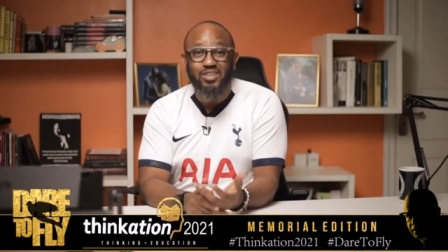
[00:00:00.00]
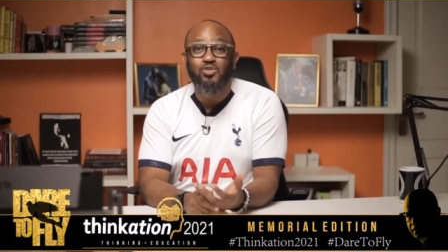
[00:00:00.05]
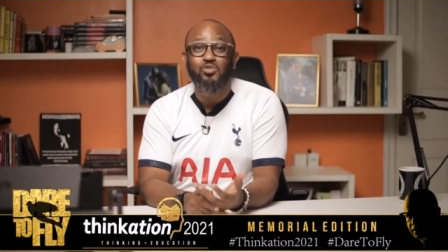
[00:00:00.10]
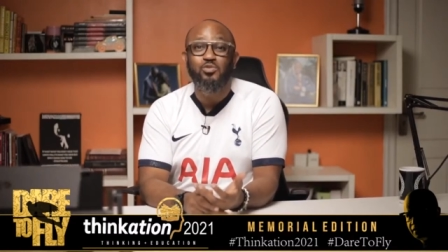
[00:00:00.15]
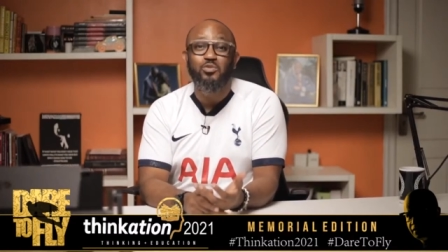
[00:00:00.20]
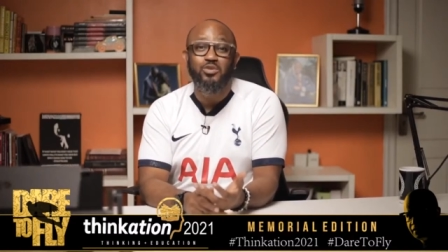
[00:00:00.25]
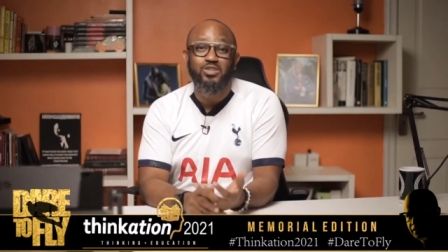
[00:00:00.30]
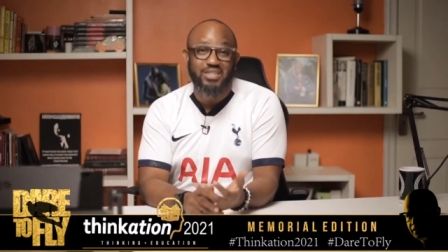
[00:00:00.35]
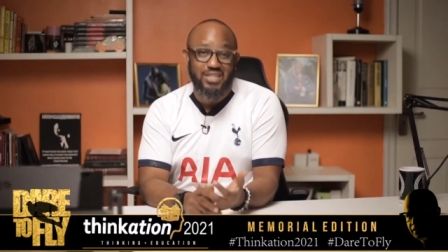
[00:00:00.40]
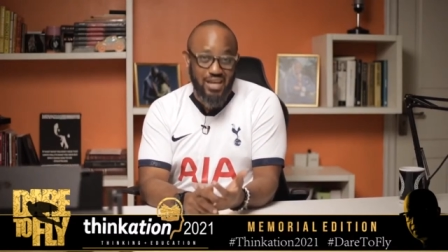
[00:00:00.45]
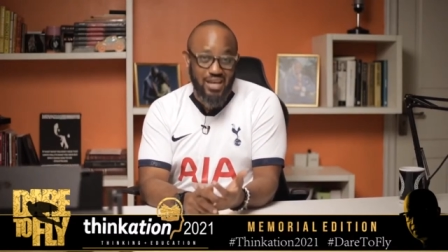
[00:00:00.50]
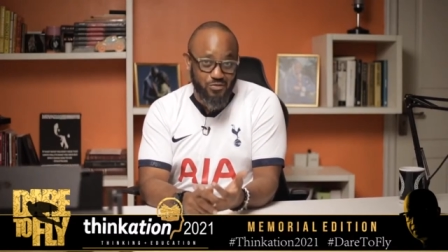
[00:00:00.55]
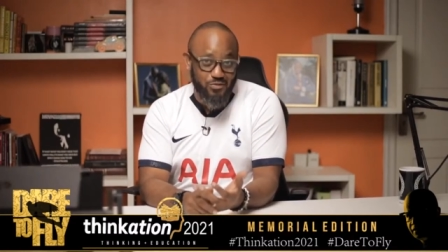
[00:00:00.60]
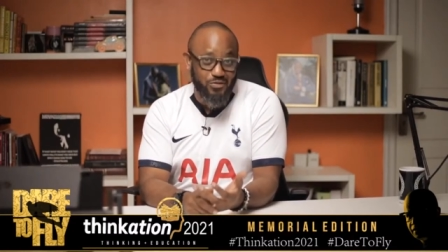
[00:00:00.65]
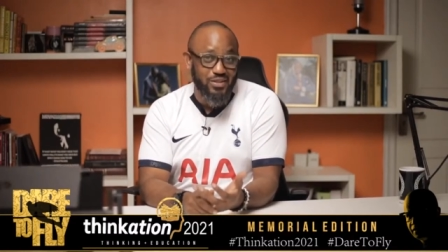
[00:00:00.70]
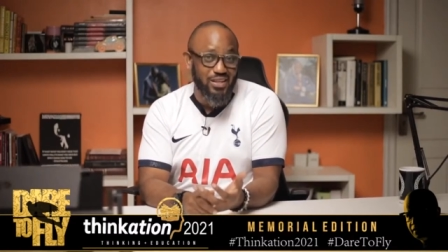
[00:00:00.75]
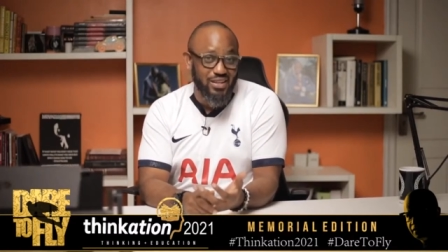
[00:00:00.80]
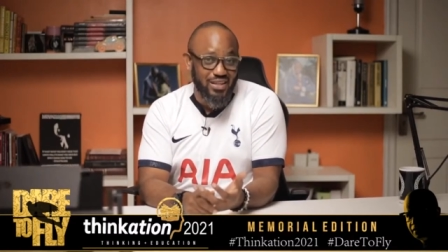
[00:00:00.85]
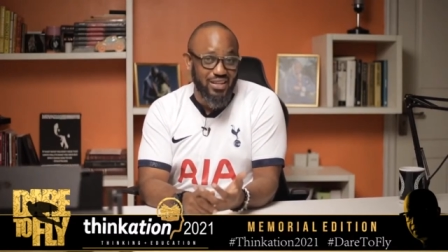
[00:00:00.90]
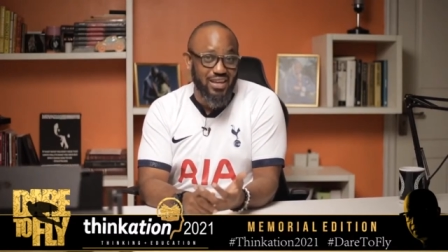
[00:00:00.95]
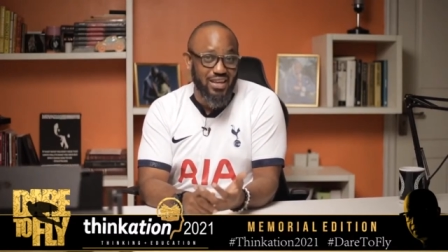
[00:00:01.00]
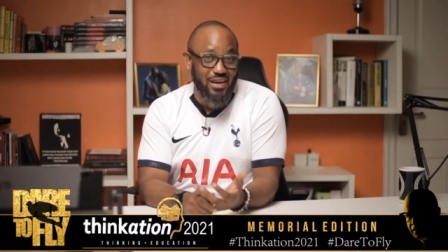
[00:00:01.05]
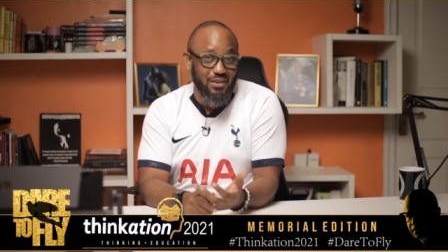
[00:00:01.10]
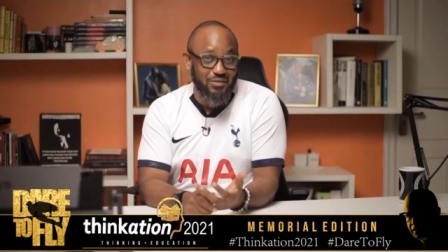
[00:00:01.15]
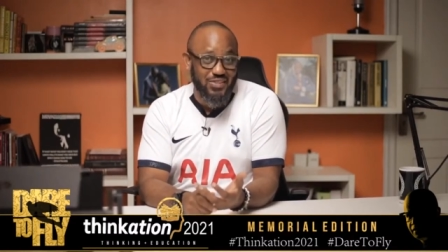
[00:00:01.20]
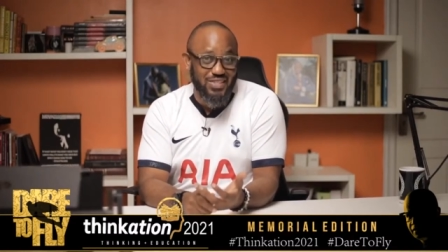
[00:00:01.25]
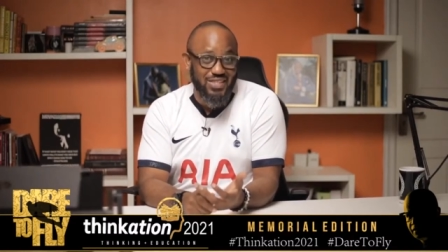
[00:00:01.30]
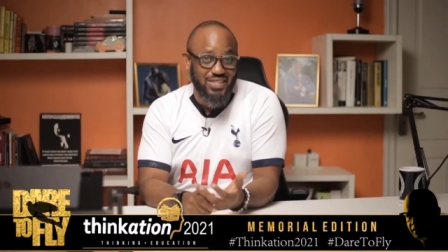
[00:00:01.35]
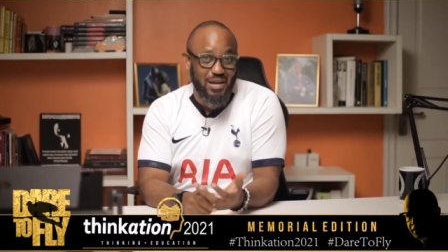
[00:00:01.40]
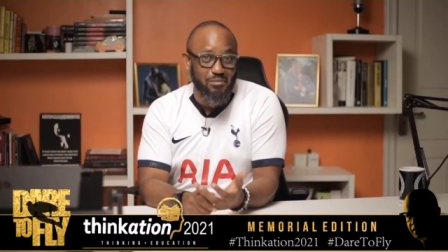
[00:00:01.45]
you definitely
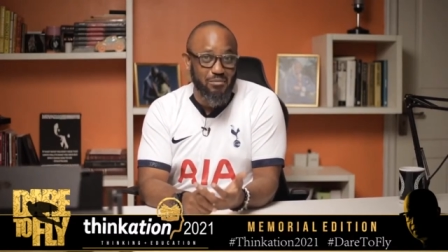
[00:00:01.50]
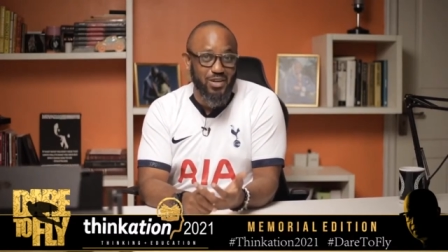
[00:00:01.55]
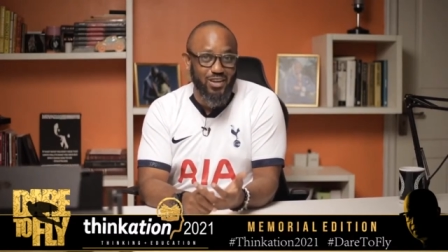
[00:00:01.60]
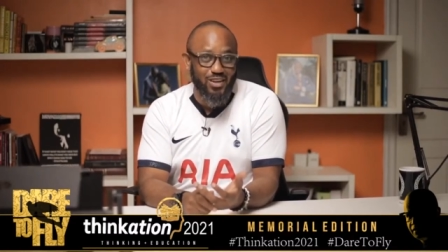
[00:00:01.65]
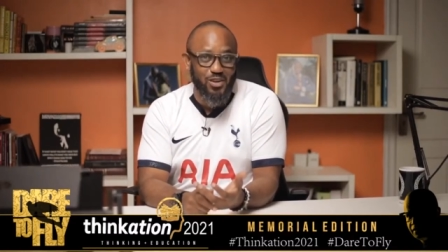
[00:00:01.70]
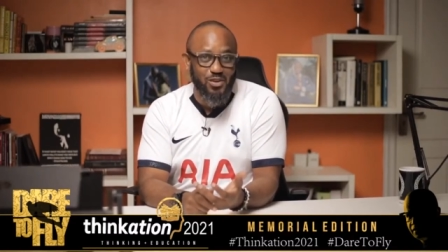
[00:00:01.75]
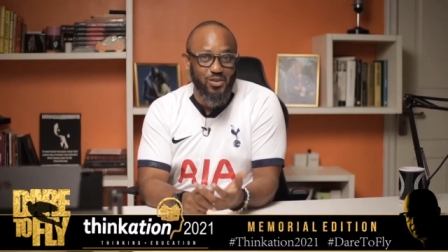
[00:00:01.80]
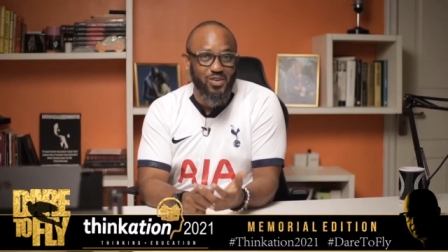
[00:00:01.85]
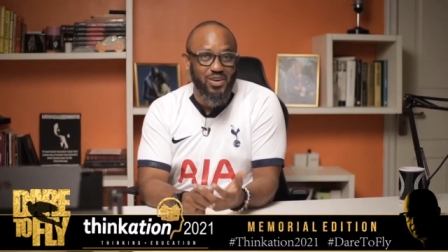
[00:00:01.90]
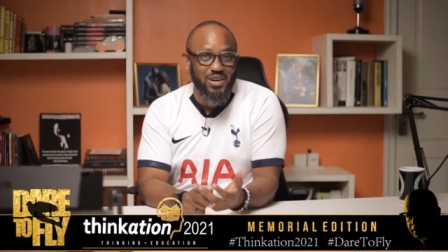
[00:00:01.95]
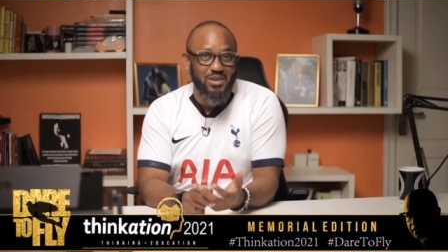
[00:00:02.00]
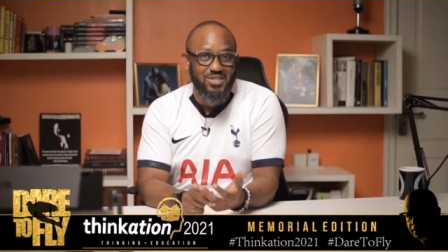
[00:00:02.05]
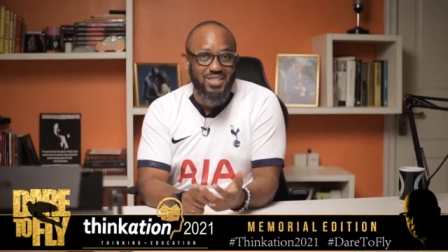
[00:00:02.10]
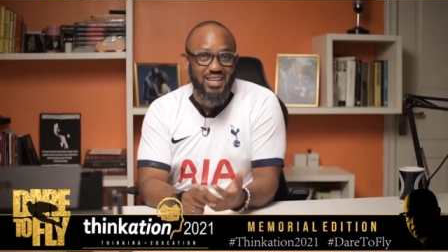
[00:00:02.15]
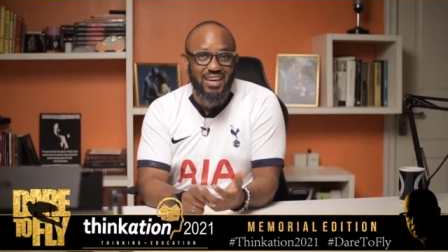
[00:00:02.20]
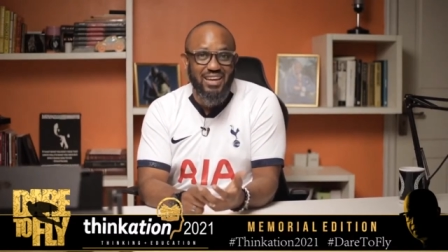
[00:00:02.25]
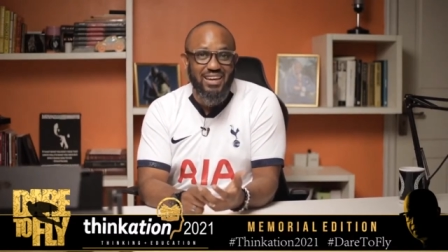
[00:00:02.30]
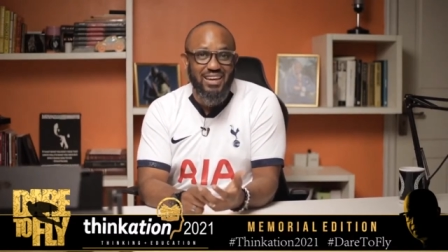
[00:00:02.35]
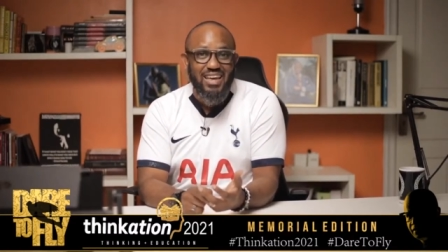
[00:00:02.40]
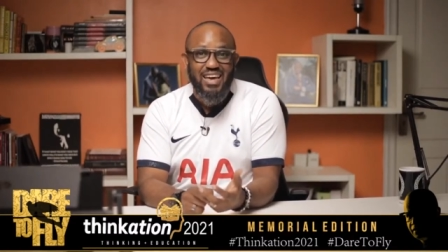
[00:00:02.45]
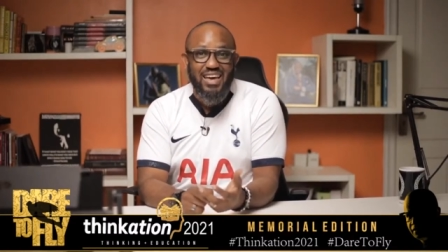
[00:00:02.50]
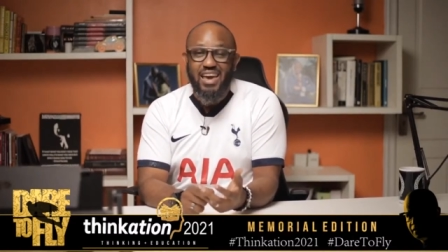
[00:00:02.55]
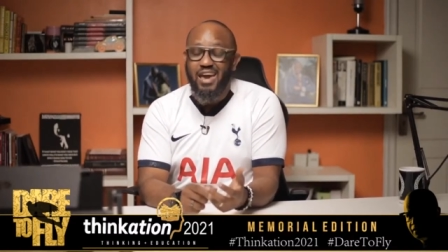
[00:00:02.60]
have stamina. You know what I'm saying?